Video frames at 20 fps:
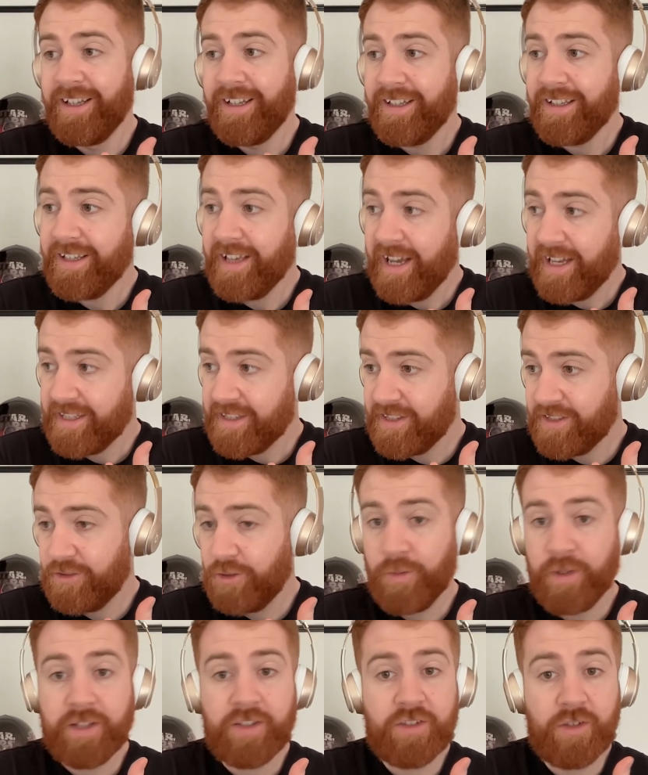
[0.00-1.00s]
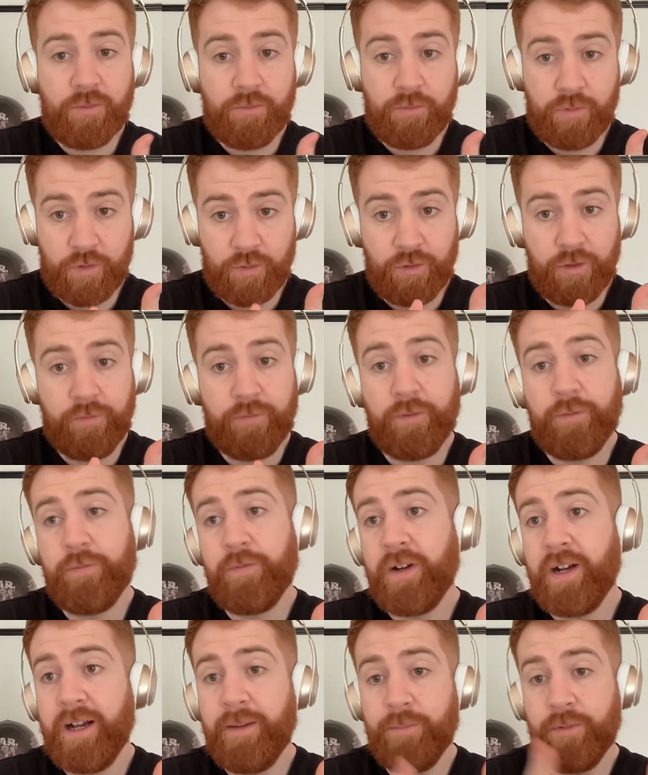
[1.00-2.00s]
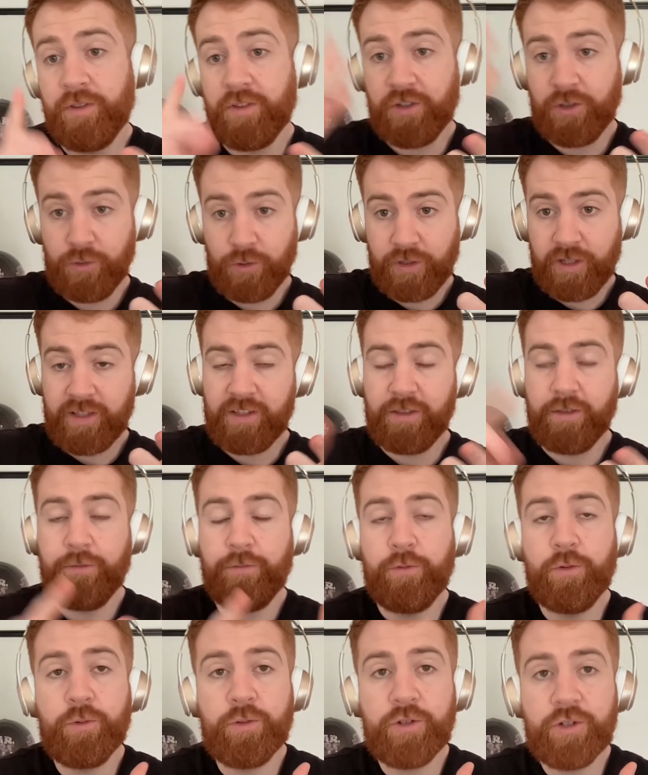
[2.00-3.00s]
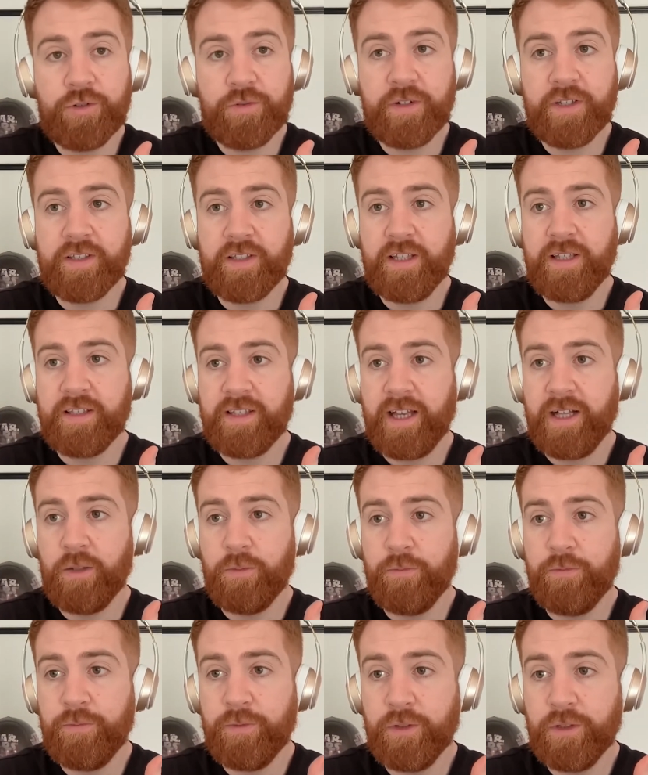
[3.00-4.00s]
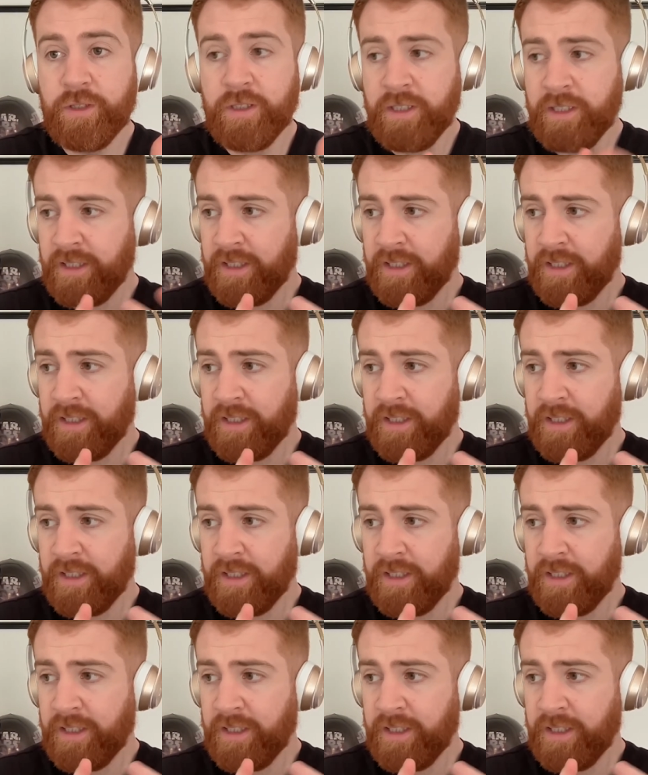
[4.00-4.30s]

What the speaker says: Yes, doing some sort of refinement to look into the future is helpful,